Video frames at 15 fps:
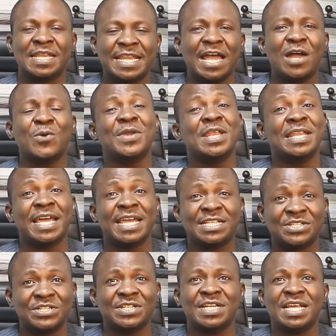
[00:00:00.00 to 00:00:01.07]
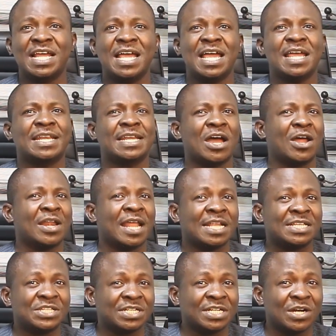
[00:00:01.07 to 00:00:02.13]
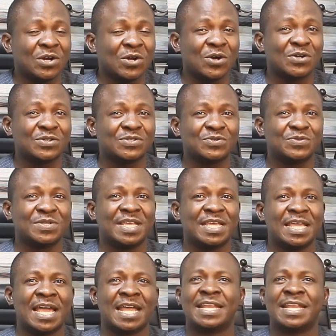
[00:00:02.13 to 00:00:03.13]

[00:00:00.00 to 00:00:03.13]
Now, in Nigeria and our Nigerian courts today,